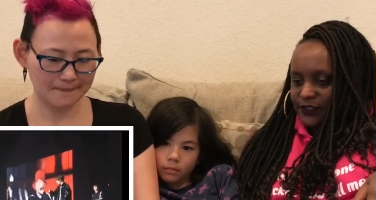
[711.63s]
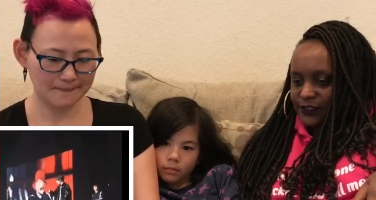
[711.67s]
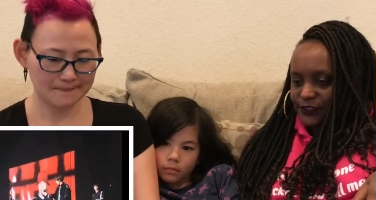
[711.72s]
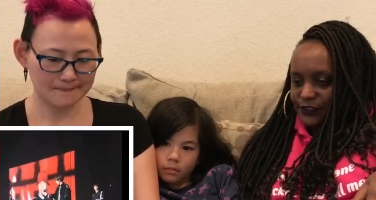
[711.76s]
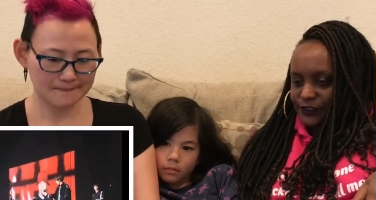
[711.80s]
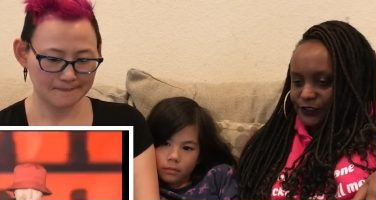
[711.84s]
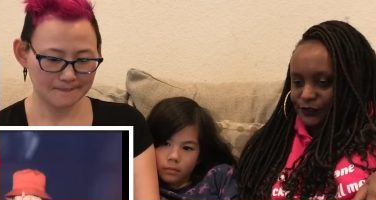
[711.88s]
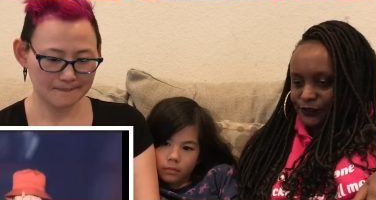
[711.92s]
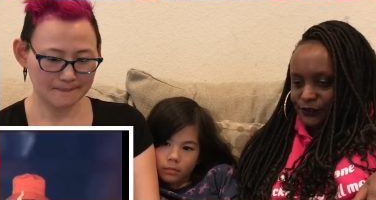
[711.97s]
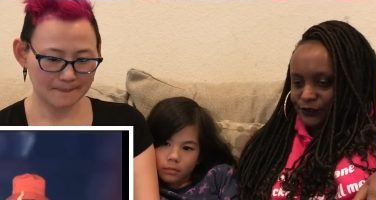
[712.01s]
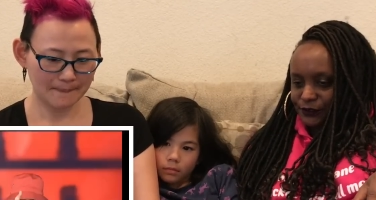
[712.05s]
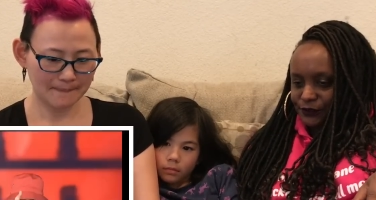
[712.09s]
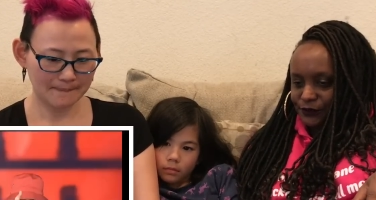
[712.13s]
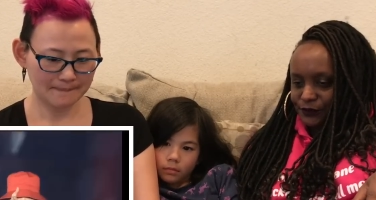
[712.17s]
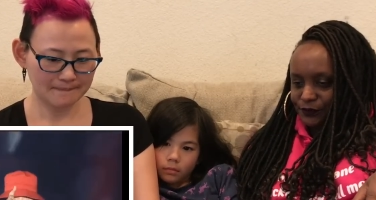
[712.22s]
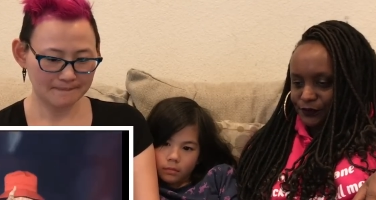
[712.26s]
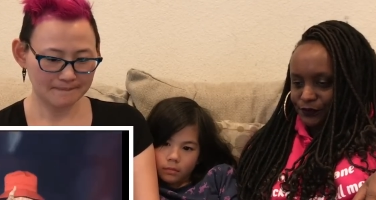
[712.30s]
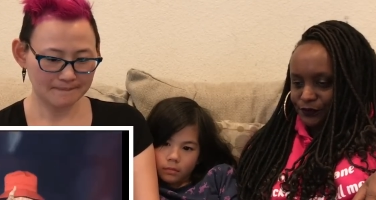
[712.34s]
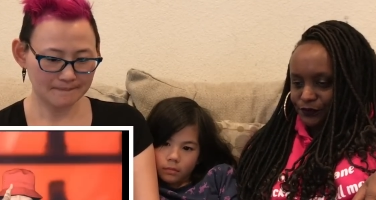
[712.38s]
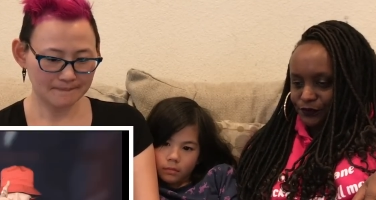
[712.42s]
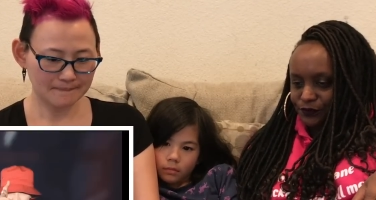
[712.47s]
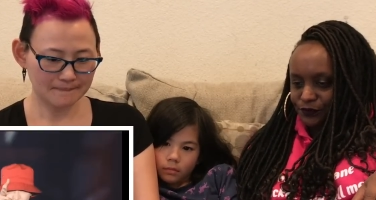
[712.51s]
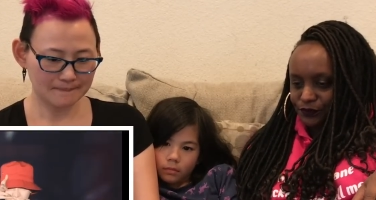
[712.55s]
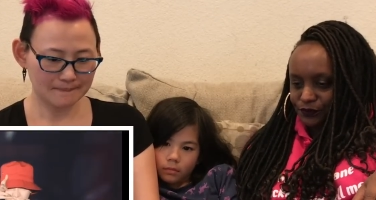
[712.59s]

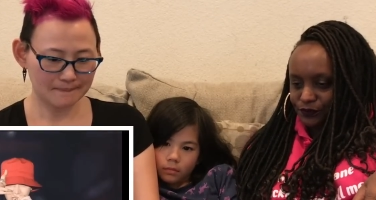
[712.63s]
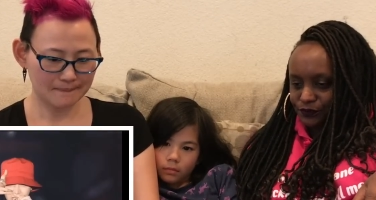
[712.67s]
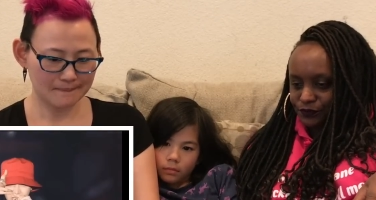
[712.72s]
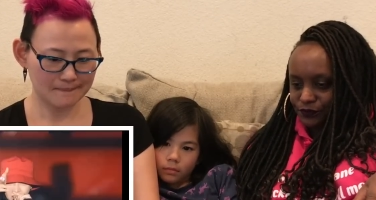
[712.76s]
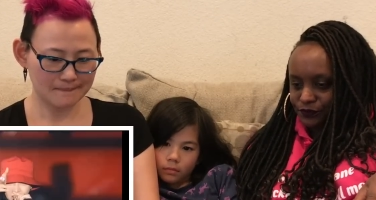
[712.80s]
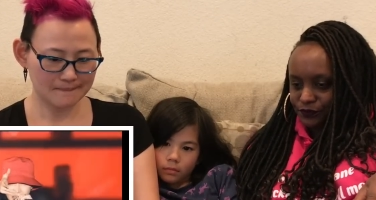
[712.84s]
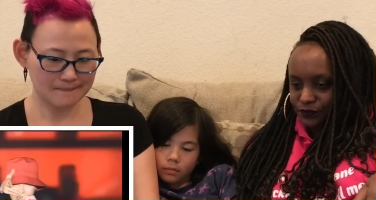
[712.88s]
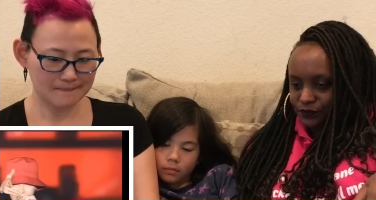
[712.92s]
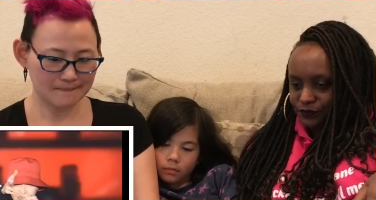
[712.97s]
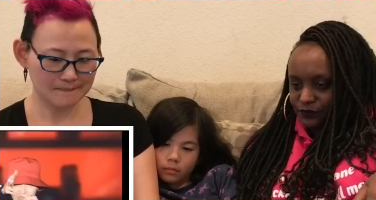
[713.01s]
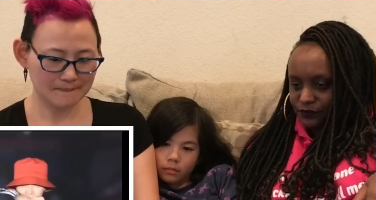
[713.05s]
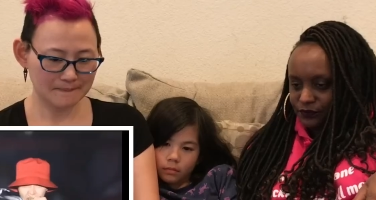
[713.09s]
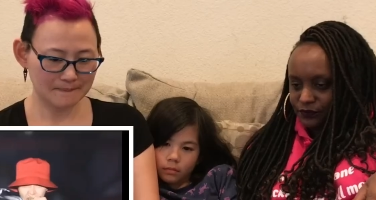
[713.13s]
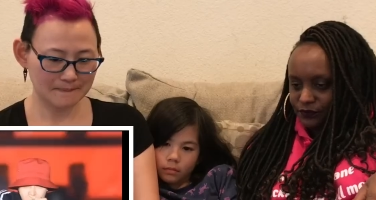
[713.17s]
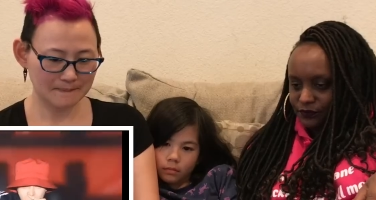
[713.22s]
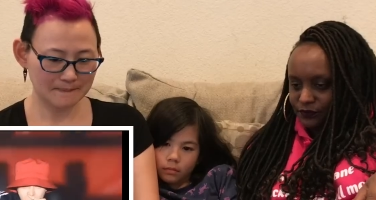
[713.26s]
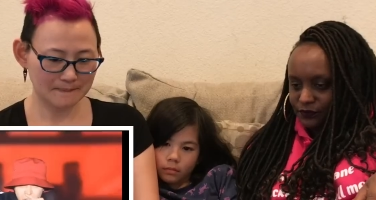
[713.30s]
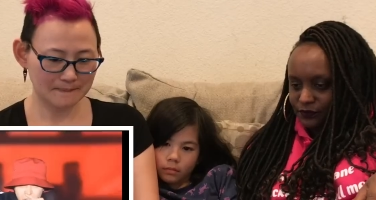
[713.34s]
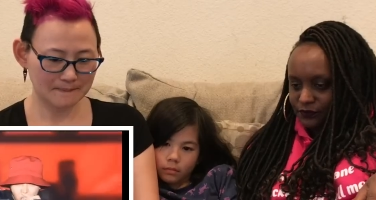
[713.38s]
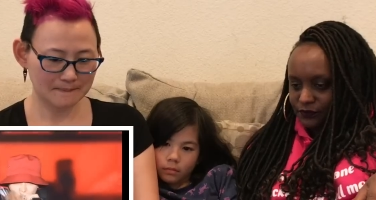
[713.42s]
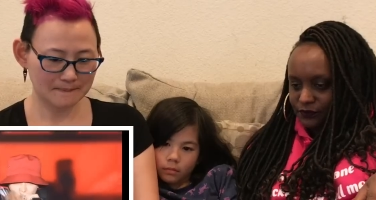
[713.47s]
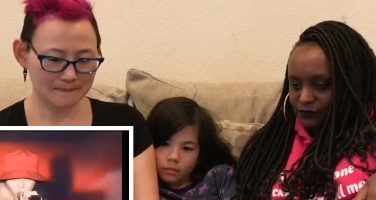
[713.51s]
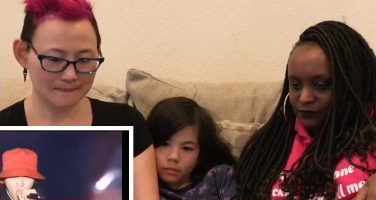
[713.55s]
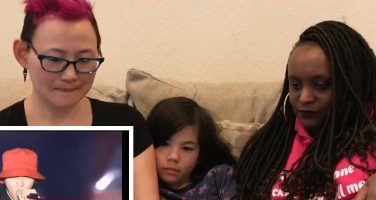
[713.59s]

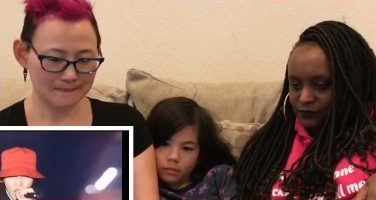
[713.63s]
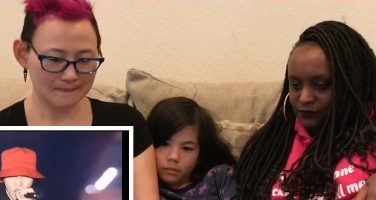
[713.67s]
[no speech]